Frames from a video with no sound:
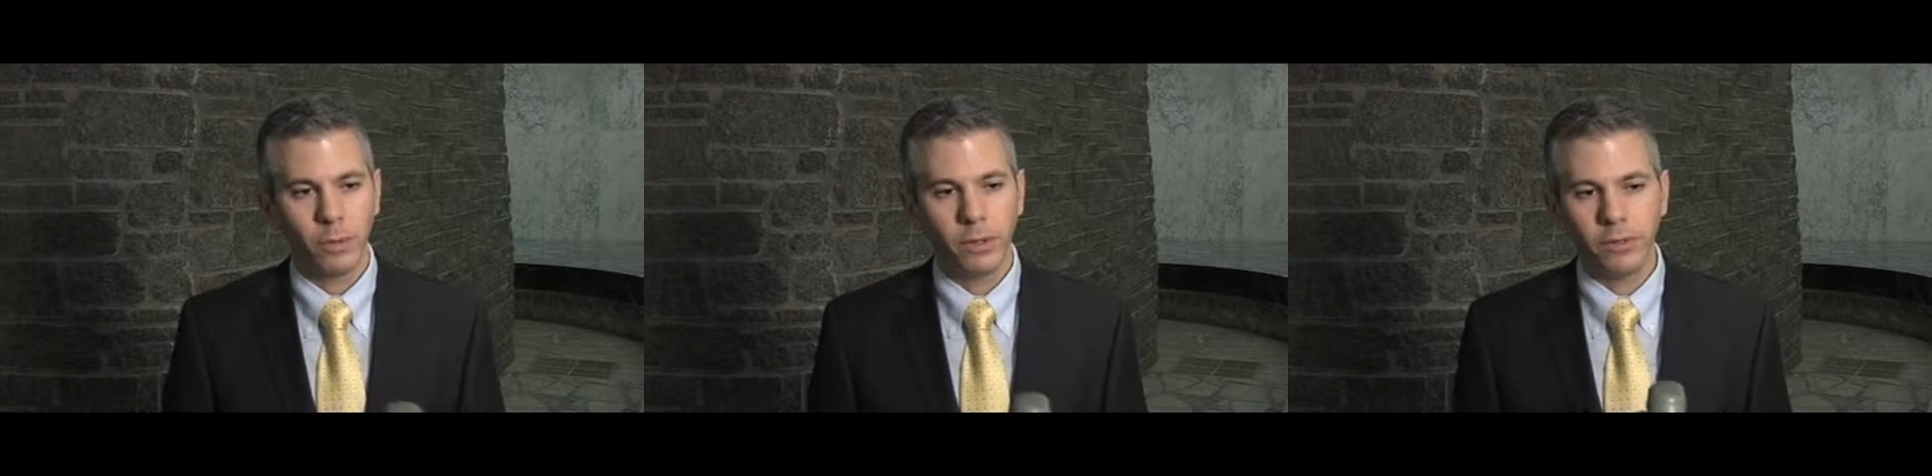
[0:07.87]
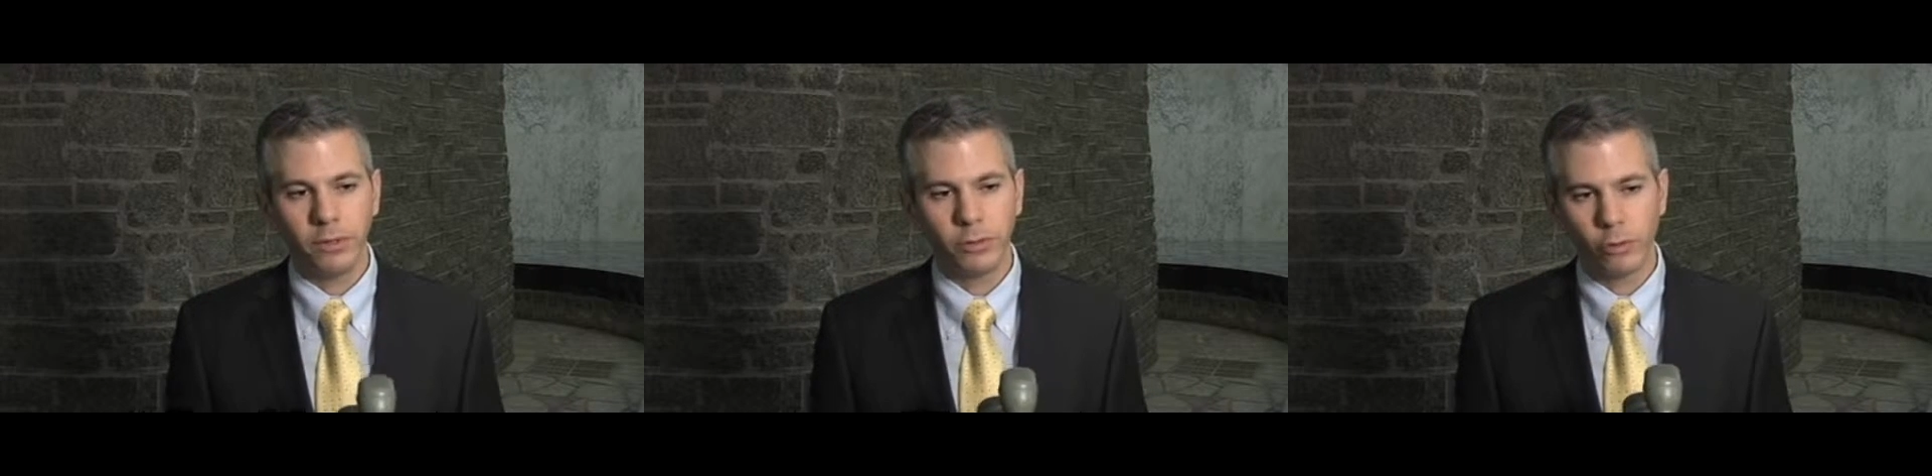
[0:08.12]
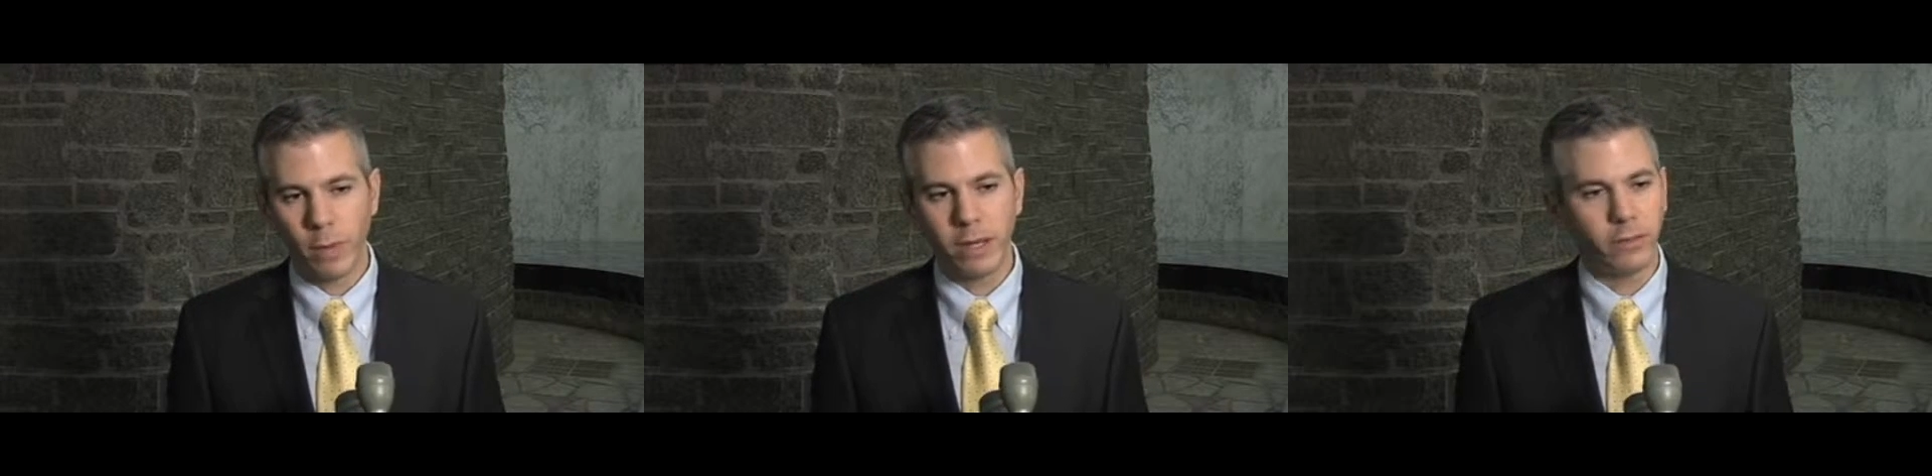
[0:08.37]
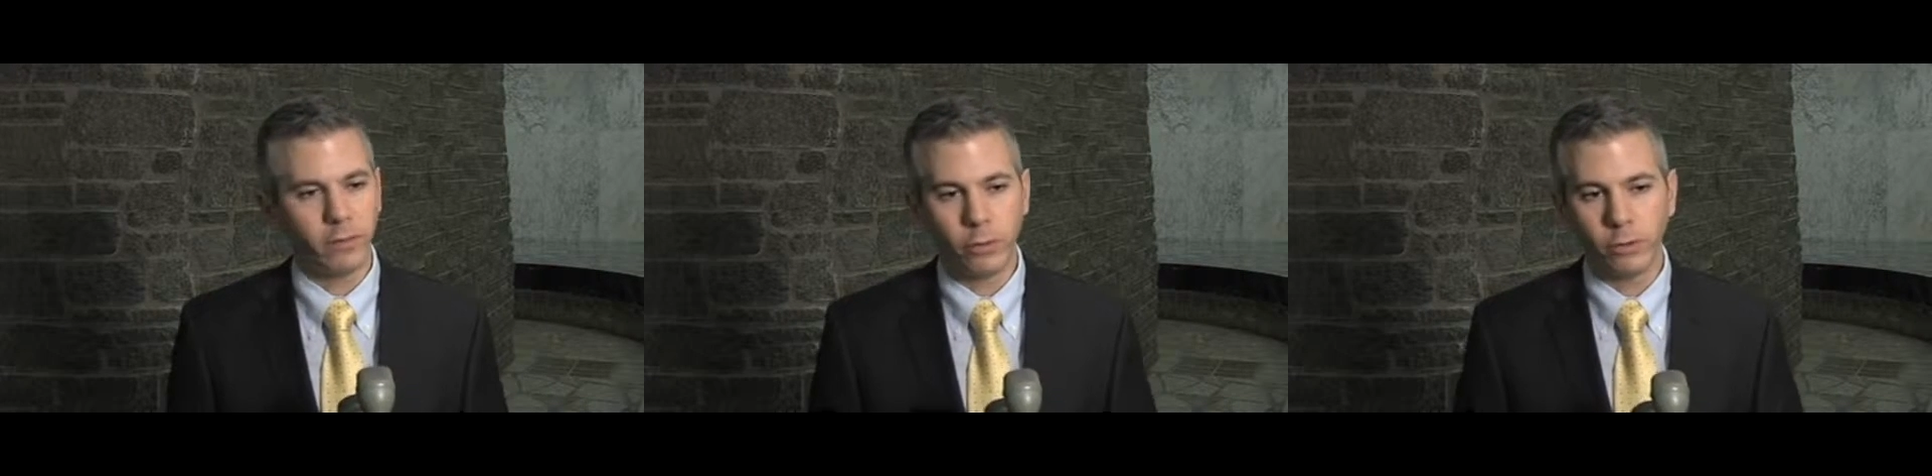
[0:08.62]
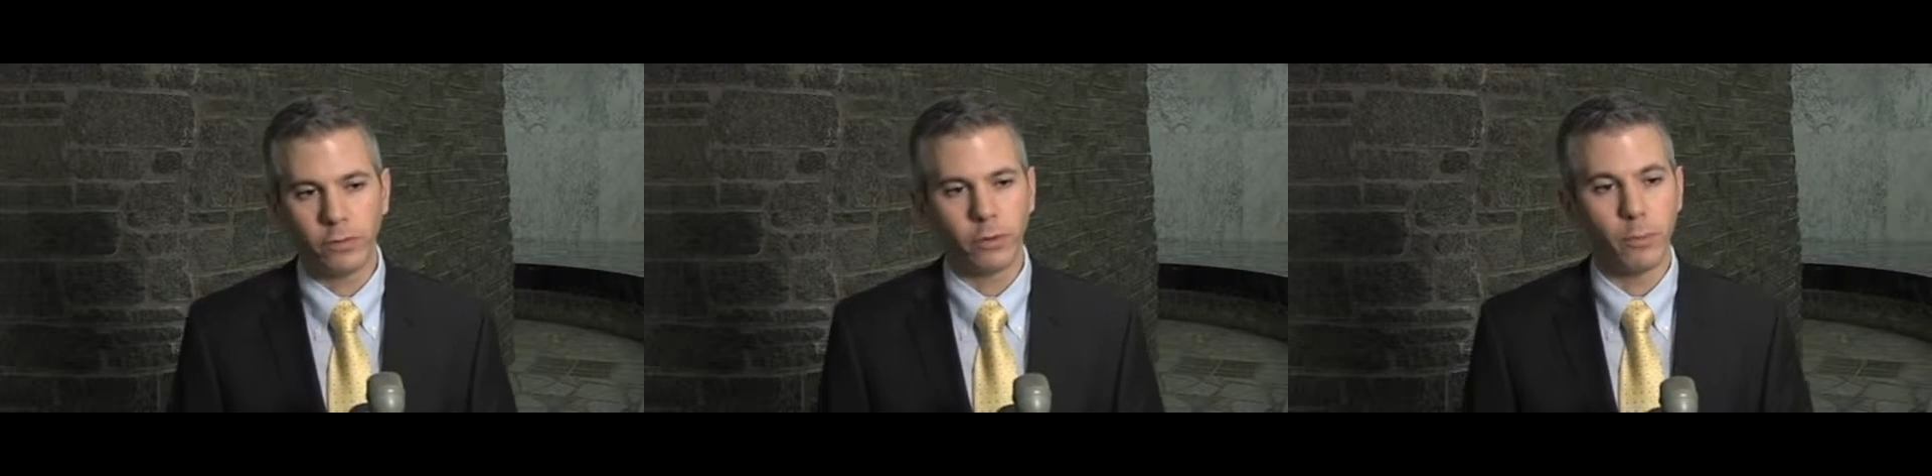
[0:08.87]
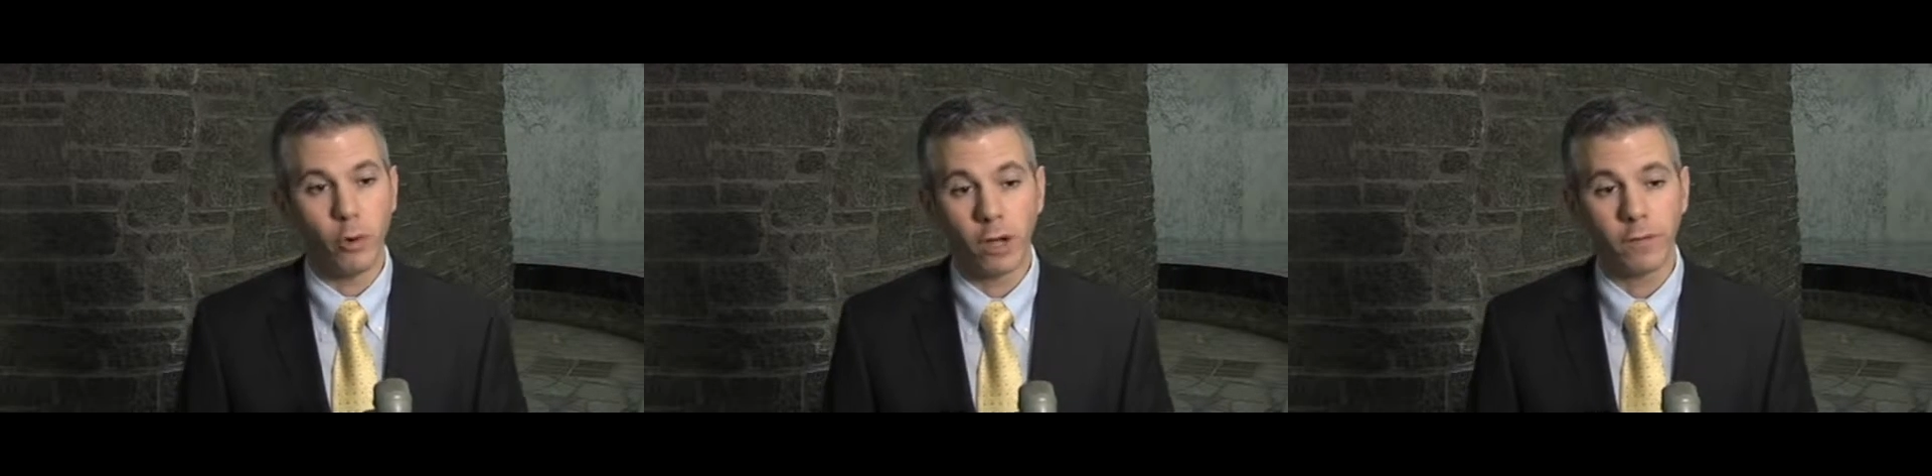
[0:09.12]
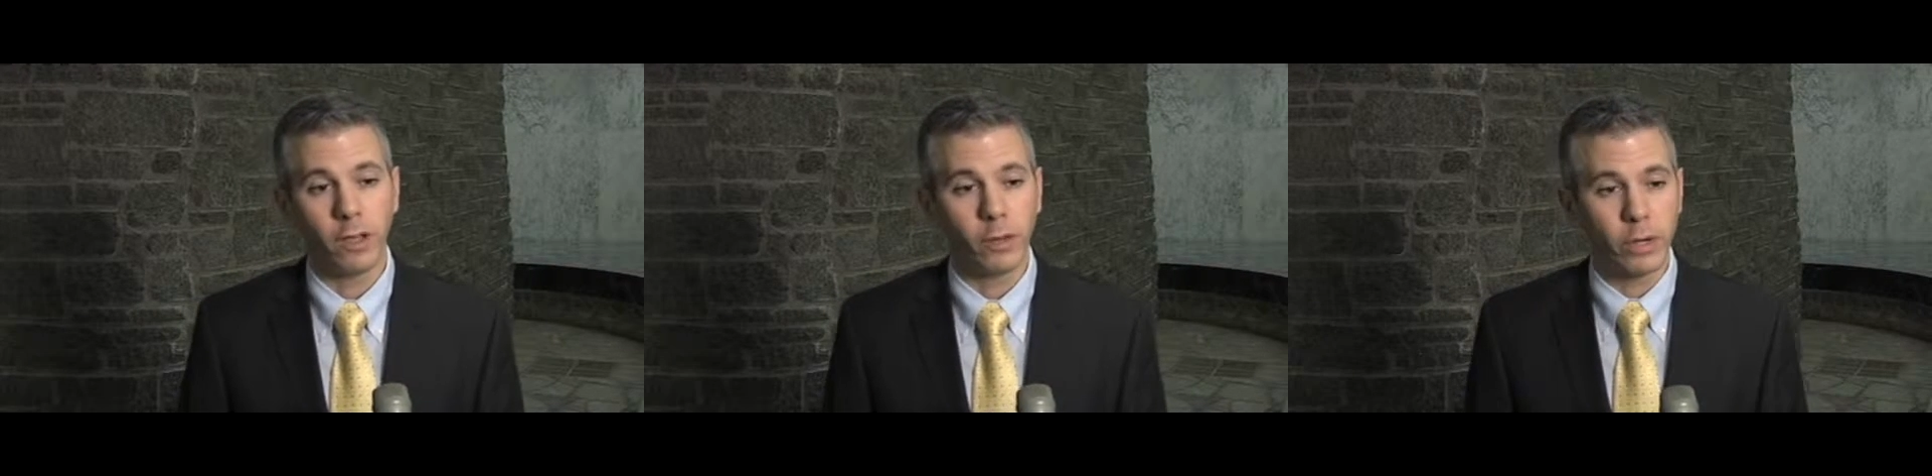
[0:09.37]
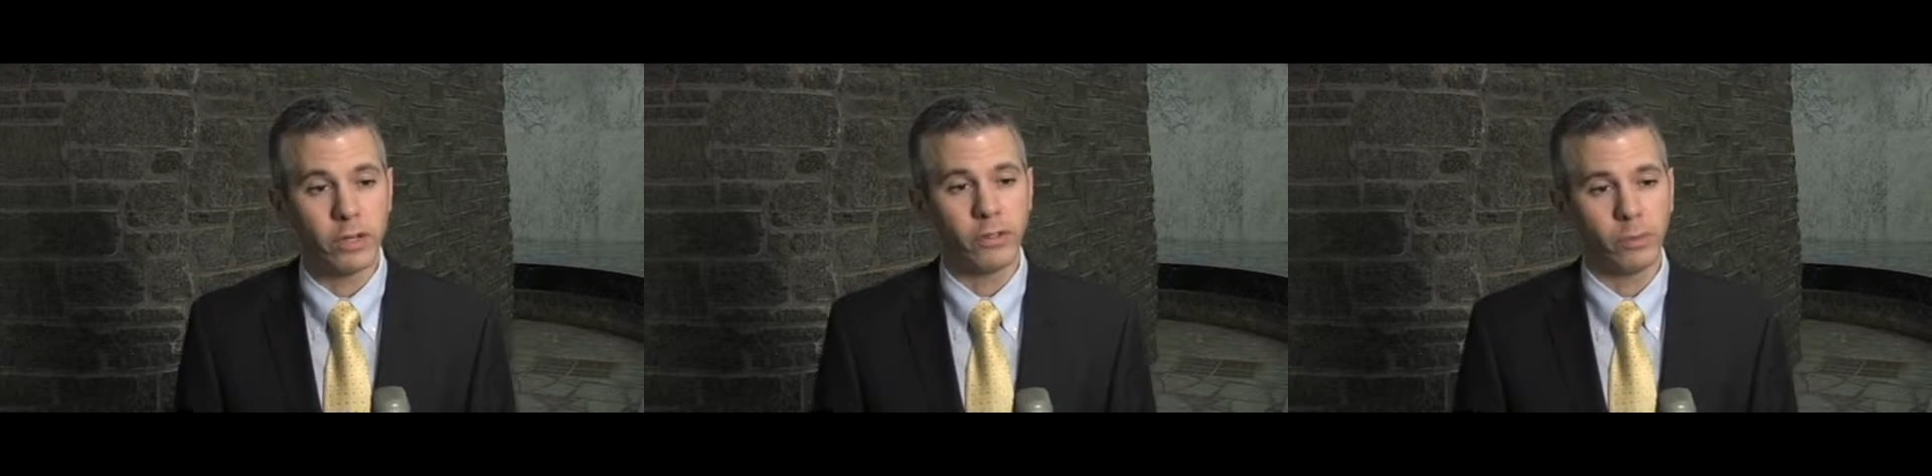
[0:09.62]
Well, this is tremendous news for the Mohawk Valley
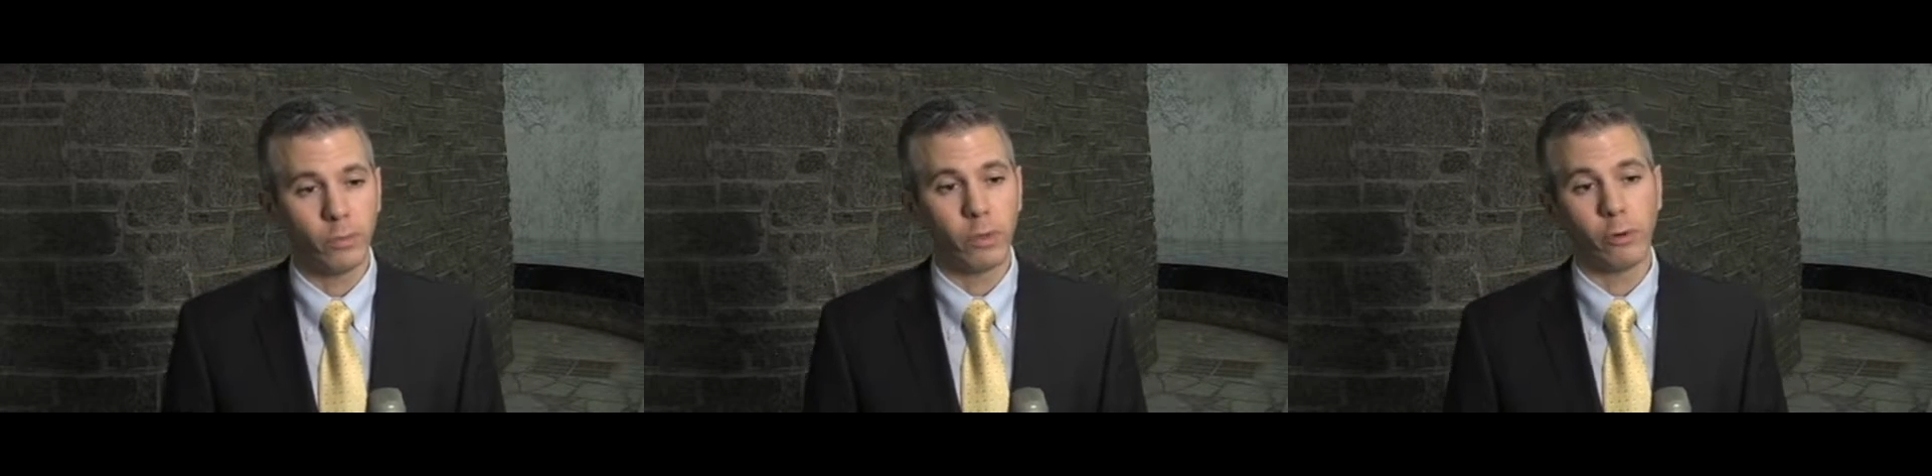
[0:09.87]
region.